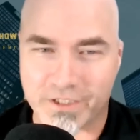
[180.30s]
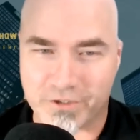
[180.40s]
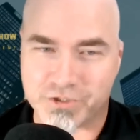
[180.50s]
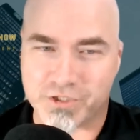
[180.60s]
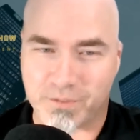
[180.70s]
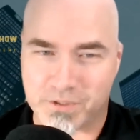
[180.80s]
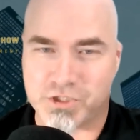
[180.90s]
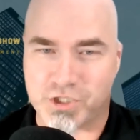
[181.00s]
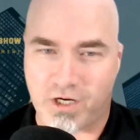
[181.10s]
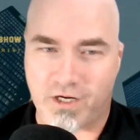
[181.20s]
leadership in
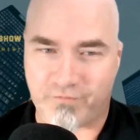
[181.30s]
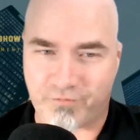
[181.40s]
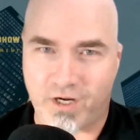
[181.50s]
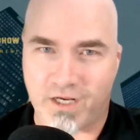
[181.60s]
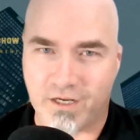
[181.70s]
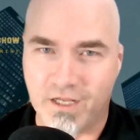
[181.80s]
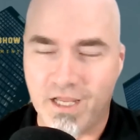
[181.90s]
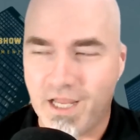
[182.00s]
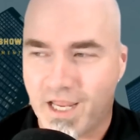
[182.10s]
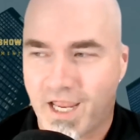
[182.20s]
Sean and Fred,
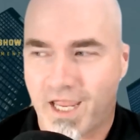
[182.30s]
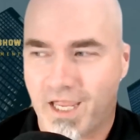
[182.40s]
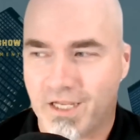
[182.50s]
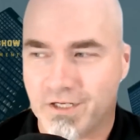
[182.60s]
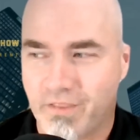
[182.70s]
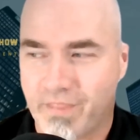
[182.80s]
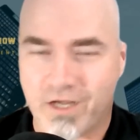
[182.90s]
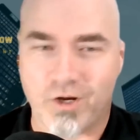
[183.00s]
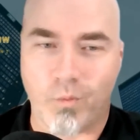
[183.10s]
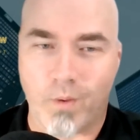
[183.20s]
and
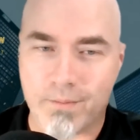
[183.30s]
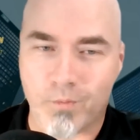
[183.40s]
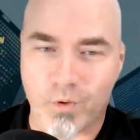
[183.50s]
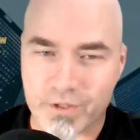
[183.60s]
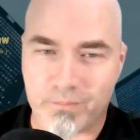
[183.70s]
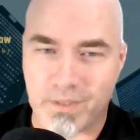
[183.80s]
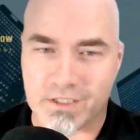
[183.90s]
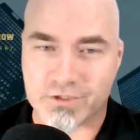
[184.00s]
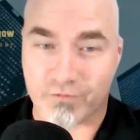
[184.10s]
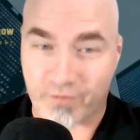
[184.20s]
they know way more than
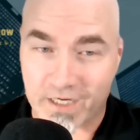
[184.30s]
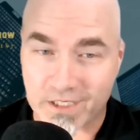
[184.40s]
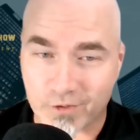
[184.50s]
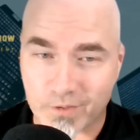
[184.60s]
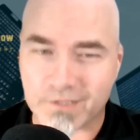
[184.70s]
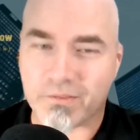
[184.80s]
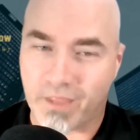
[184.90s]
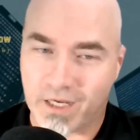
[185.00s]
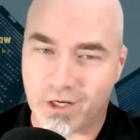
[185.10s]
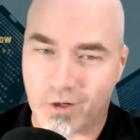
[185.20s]
me. So if I know it,
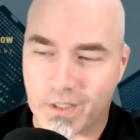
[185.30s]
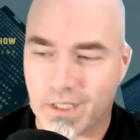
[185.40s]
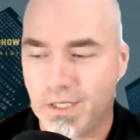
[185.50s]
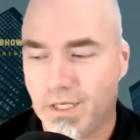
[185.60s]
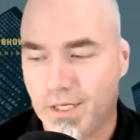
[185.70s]
they know it.